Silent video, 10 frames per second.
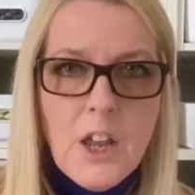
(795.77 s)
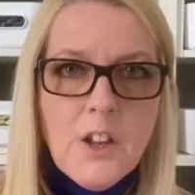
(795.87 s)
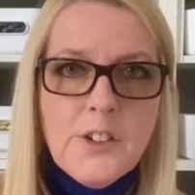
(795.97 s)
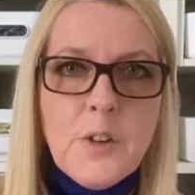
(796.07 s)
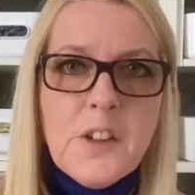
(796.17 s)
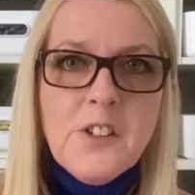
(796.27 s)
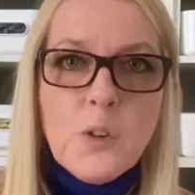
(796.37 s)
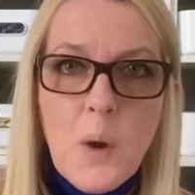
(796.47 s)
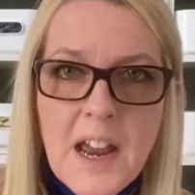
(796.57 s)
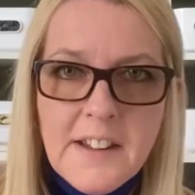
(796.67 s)
So the
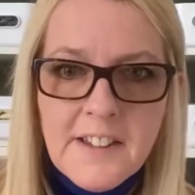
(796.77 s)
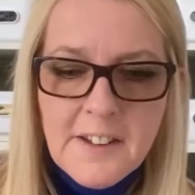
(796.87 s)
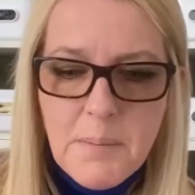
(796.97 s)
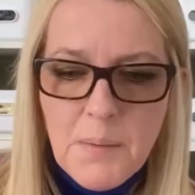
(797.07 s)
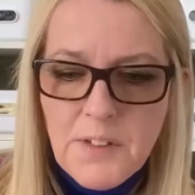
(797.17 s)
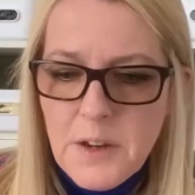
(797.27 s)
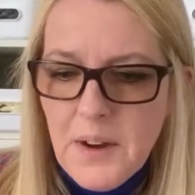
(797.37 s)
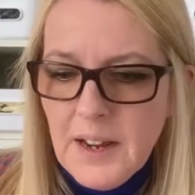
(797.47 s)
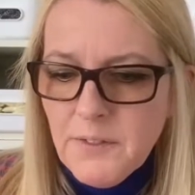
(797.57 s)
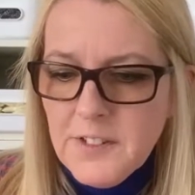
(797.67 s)
squares this month that you
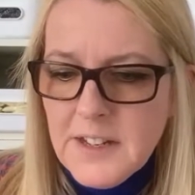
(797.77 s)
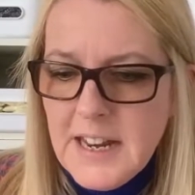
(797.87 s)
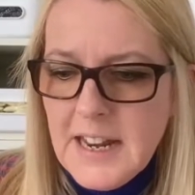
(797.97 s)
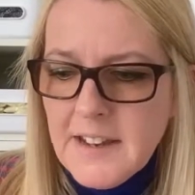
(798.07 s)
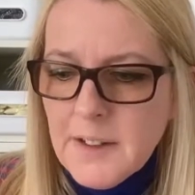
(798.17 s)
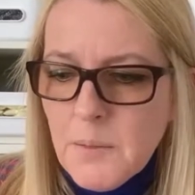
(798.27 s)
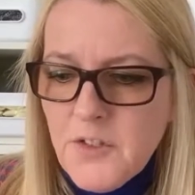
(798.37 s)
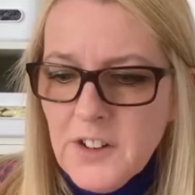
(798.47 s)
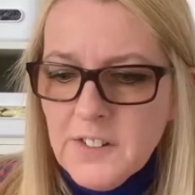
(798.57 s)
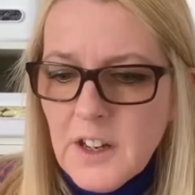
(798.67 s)
have to knit, I'm
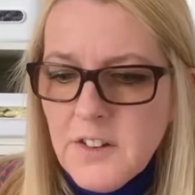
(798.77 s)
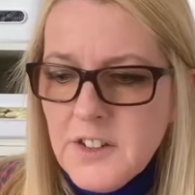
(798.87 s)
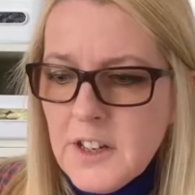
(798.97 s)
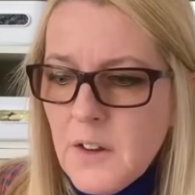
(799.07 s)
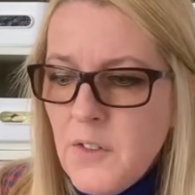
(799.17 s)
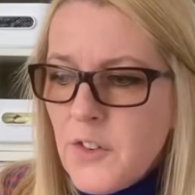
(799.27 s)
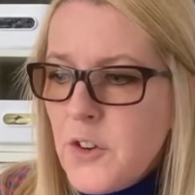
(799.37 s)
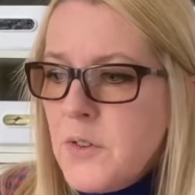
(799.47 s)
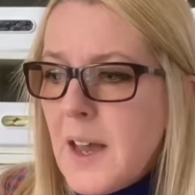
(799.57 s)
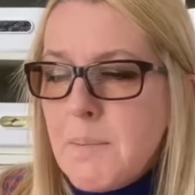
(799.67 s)
just going to go
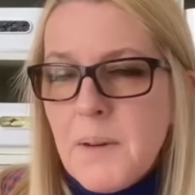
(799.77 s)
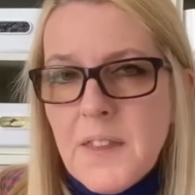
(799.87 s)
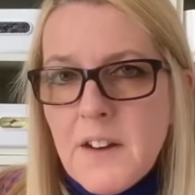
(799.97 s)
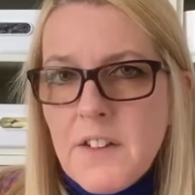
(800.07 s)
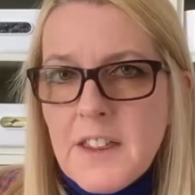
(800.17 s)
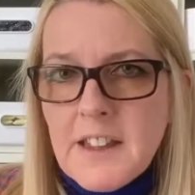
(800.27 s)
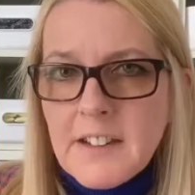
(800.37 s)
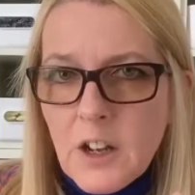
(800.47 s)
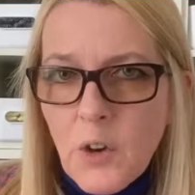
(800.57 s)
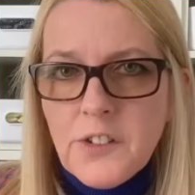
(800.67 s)
through that, but there's
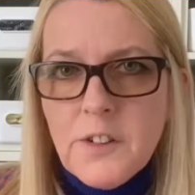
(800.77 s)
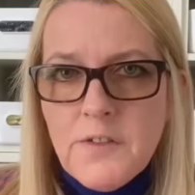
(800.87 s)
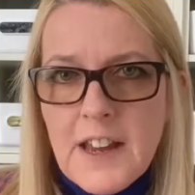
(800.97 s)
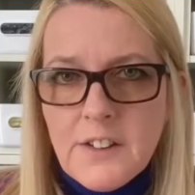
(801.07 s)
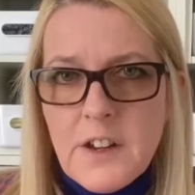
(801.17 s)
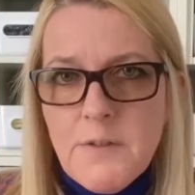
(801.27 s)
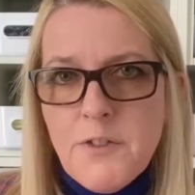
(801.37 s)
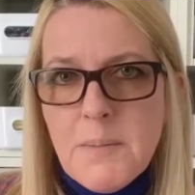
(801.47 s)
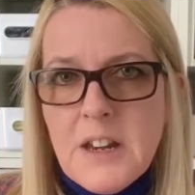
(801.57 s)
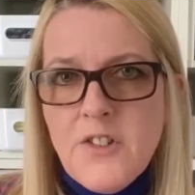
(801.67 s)
lots of extra
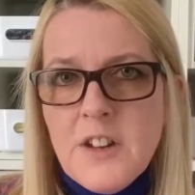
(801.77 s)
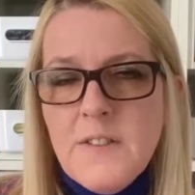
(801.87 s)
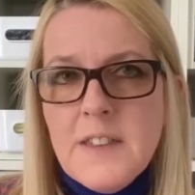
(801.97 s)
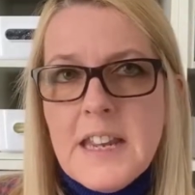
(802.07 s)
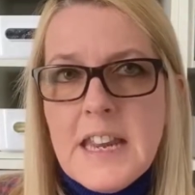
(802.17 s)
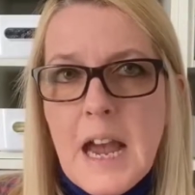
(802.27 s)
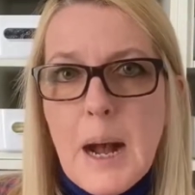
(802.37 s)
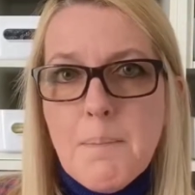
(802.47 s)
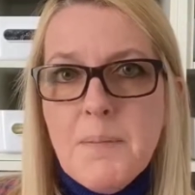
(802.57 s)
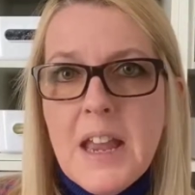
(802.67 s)
information in the
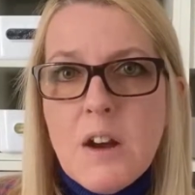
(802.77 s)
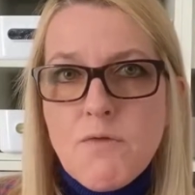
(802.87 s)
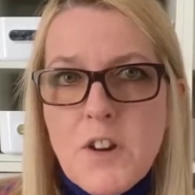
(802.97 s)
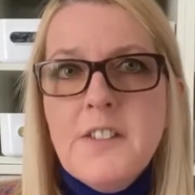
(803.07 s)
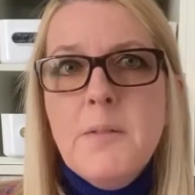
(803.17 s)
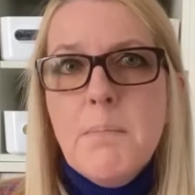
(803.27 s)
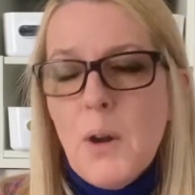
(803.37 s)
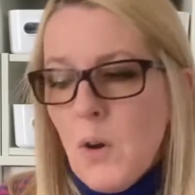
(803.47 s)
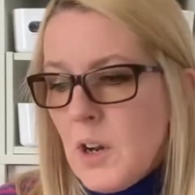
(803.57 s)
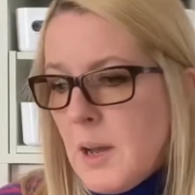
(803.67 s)
written
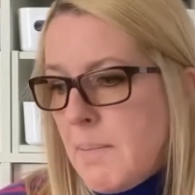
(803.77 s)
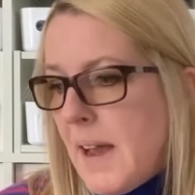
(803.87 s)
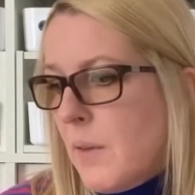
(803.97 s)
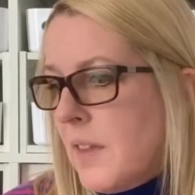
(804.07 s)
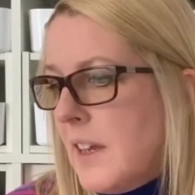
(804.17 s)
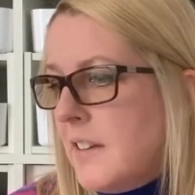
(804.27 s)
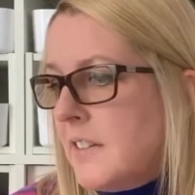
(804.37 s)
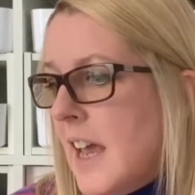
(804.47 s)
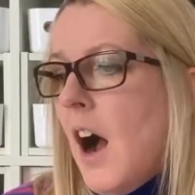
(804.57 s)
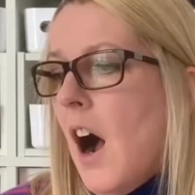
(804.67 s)
blog about
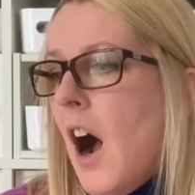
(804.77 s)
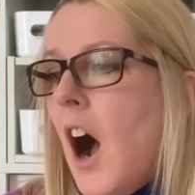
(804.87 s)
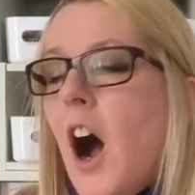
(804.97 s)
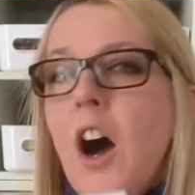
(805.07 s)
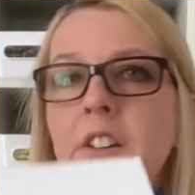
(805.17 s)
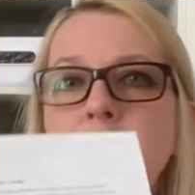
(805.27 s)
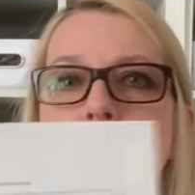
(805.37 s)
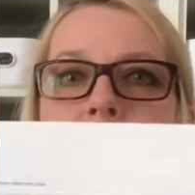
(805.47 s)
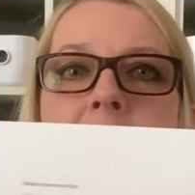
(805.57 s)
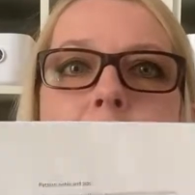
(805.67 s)
this. Hearts
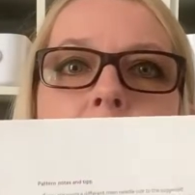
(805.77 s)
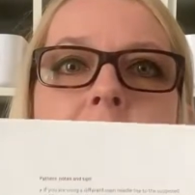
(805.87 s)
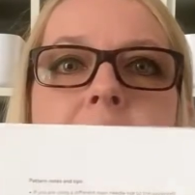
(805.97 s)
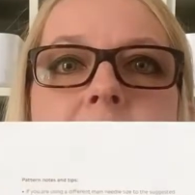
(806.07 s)
and flowers